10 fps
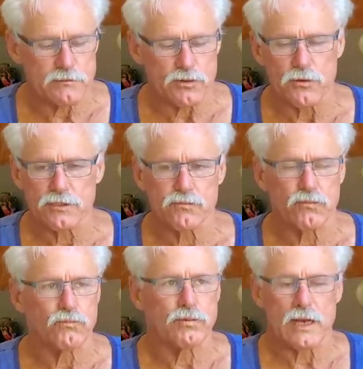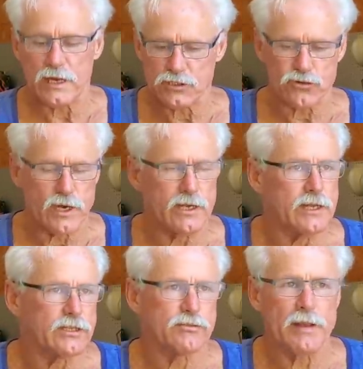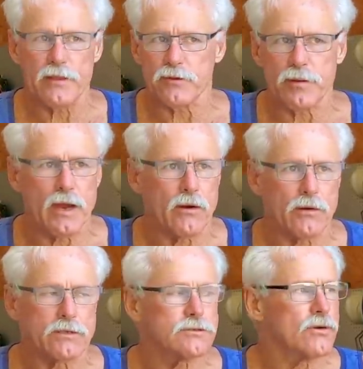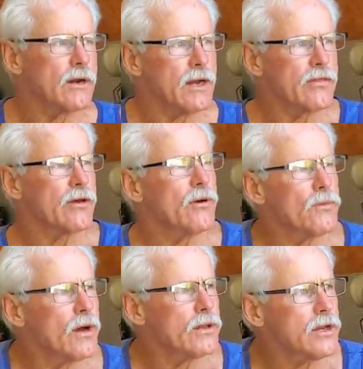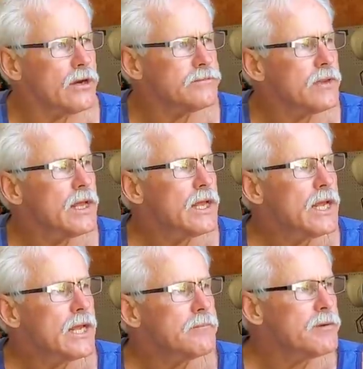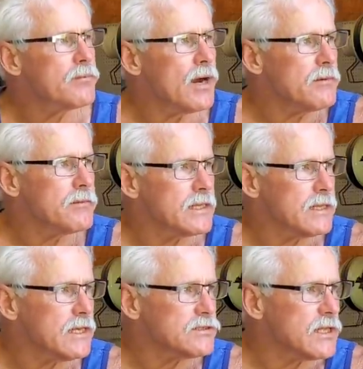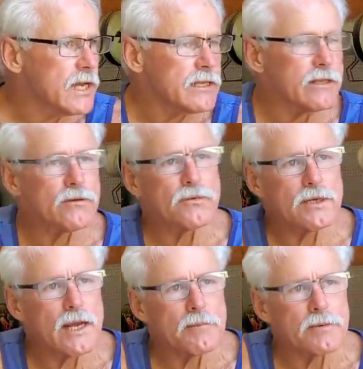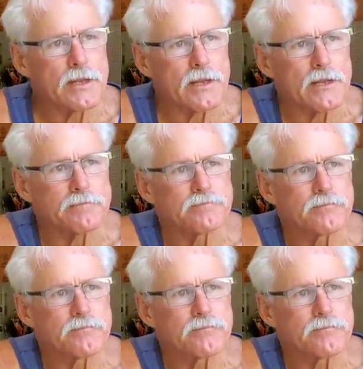There's always guys trying to expand their power. So I, I thought, well, you know, it'd be probably less likely that it wouldn't happen again.